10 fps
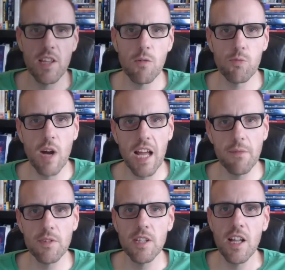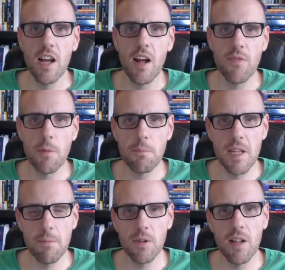the arrival of the
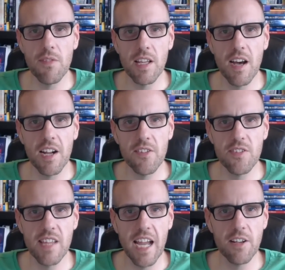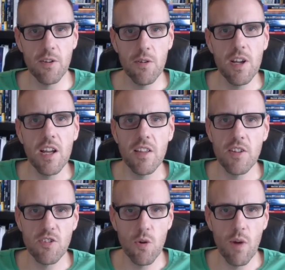people of the goddess Danu,
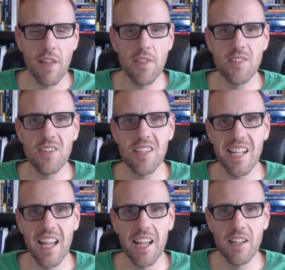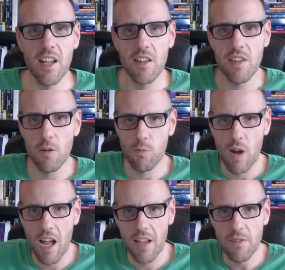the Tuatha De Danann, that
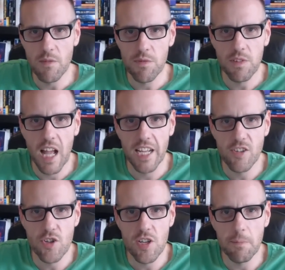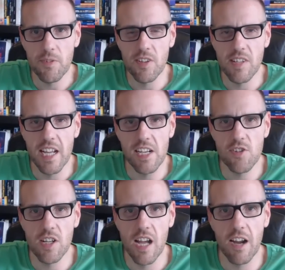arrived in flying ships into
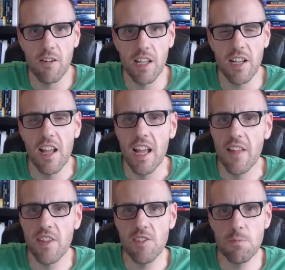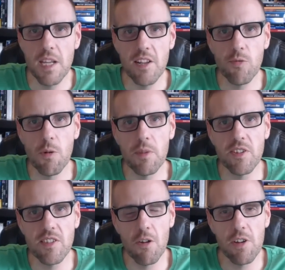ancient Ireland. And these beings were
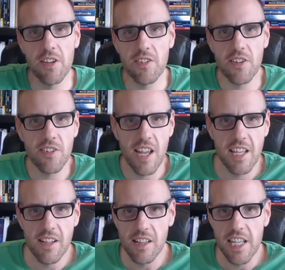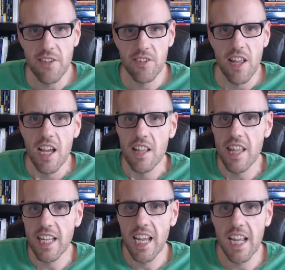mysterious to say the least.
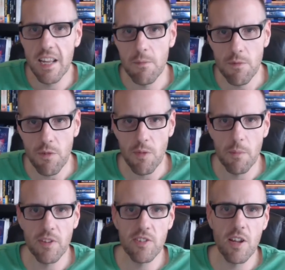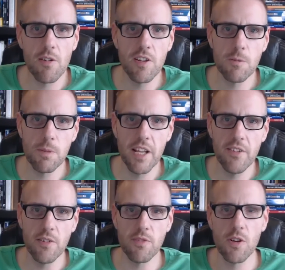They came from the mysterious
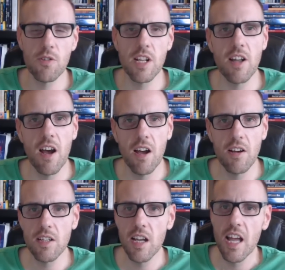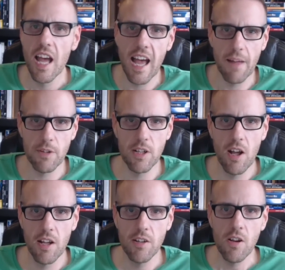place of Turnanog,
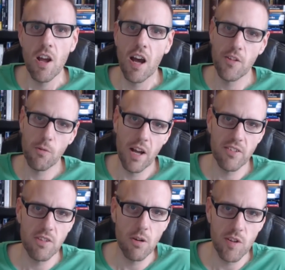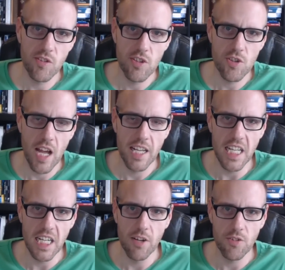Avalon, otherwise known as the
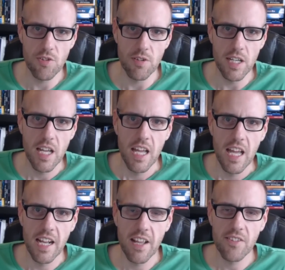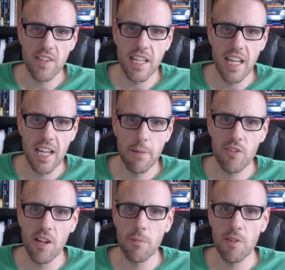Shining Country. And as they came,
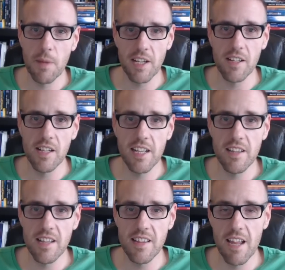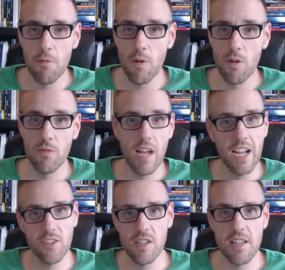some speculate that they were
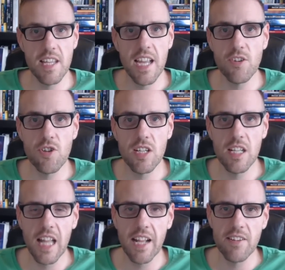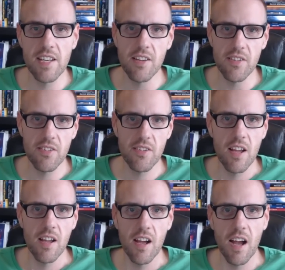actually the ancient Atlanteans.
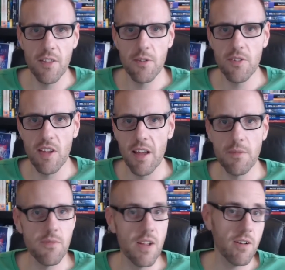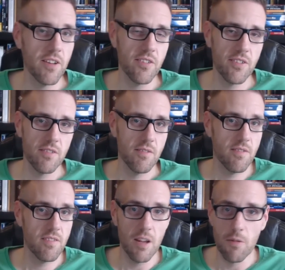Others have various
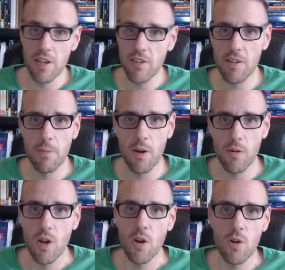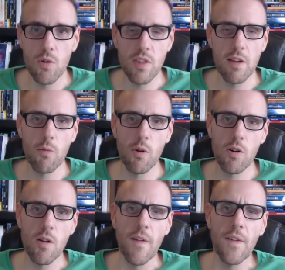theories about who they
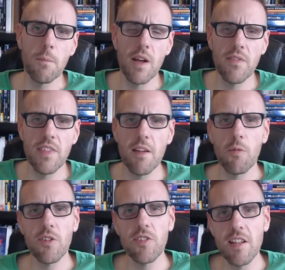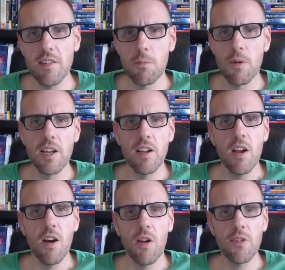were, but they were said to bring
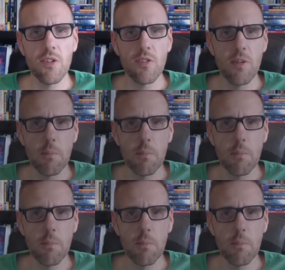all sorts of